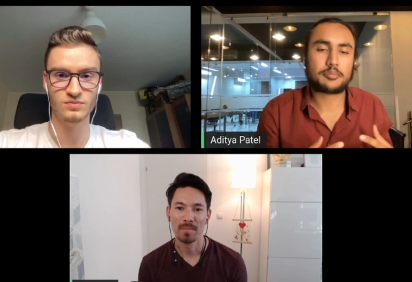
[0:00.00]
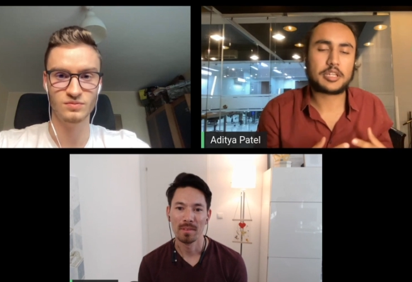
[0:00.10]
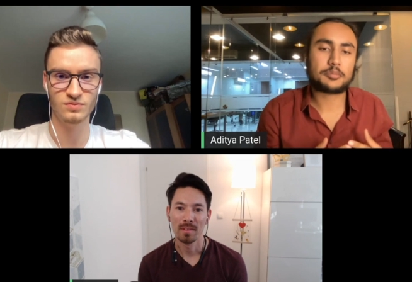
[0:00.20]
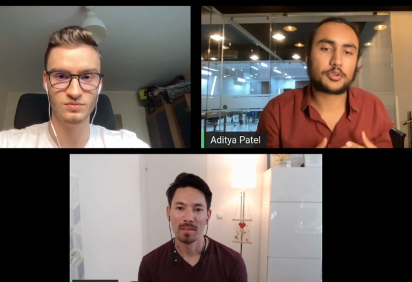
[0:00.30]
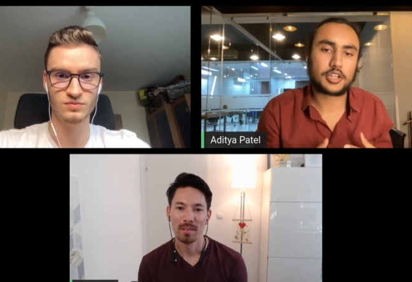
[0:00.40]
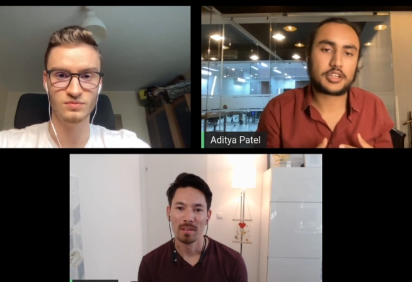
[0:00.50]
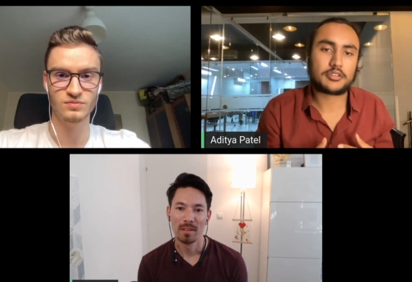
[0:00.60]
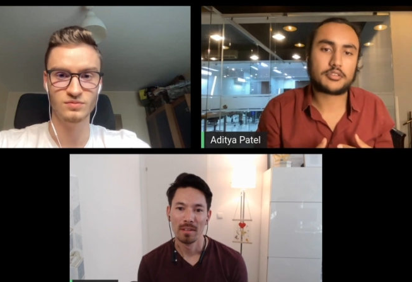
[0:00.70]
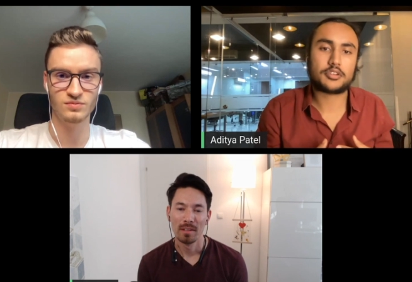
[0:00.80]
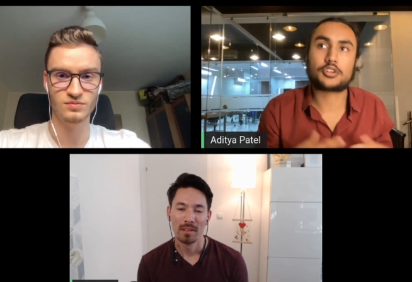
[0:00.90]
Speaker 1: that people
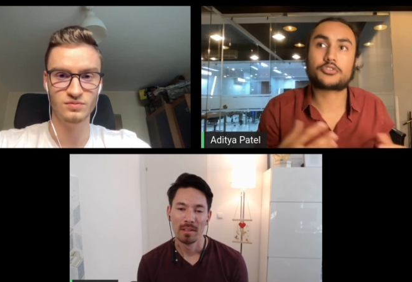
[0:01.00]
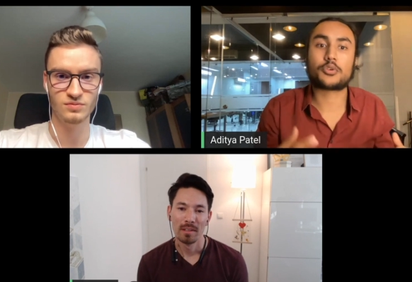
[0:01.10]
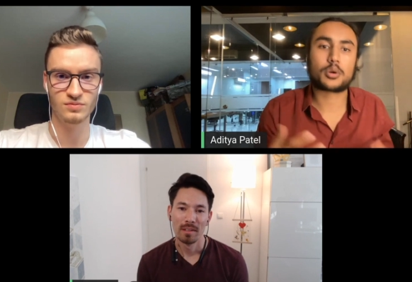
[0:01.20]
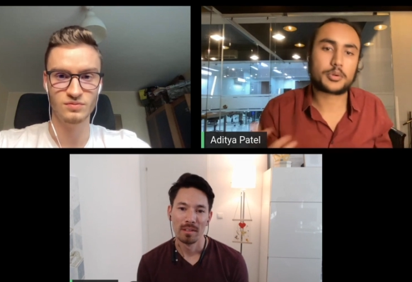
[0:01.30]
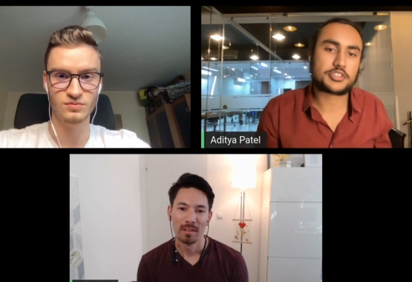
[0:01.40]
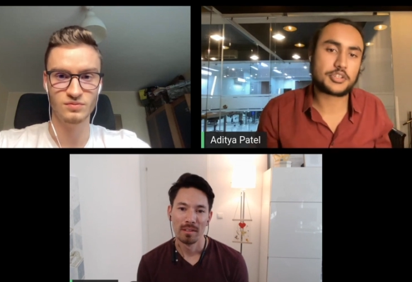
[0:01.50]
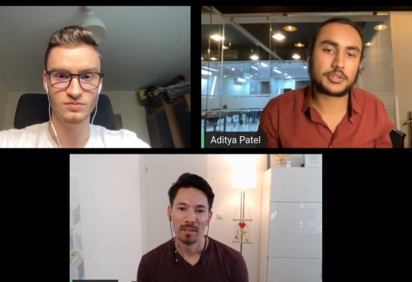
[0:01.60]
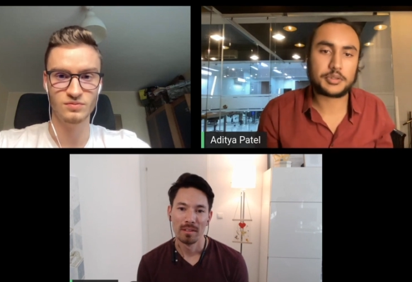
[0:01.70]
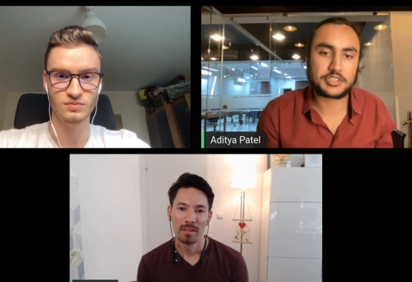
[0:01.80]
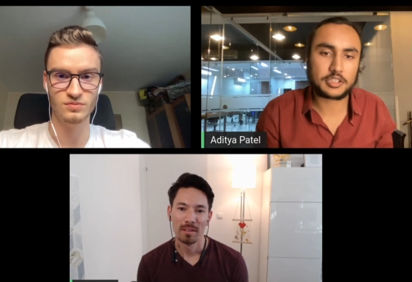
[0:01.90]
can look forward
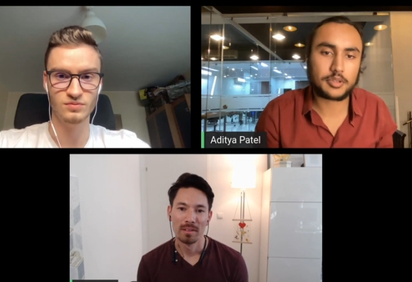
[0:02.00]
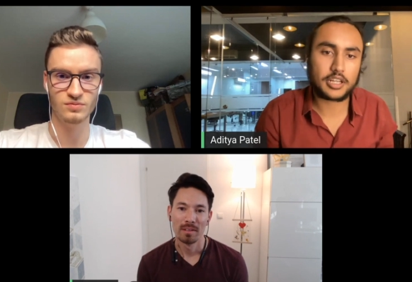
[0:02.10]
to in using